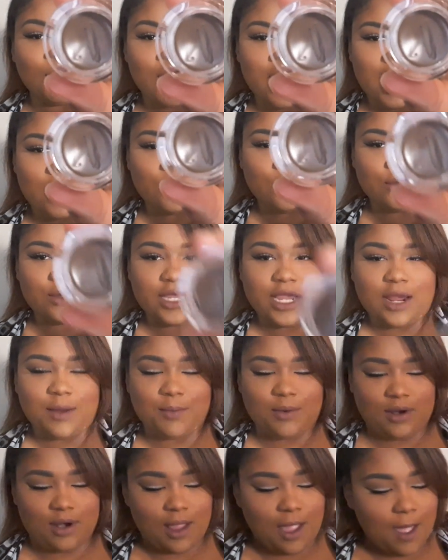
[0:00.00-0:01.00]
brown on
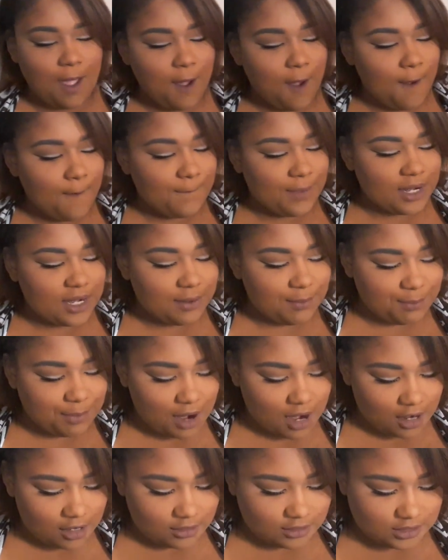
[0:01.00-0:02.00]
camera, but in
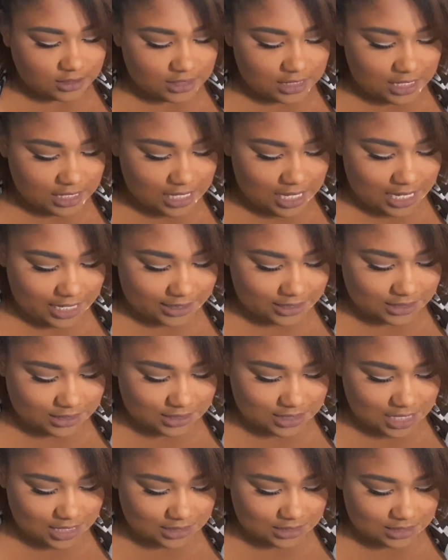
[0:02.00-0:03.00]
person, it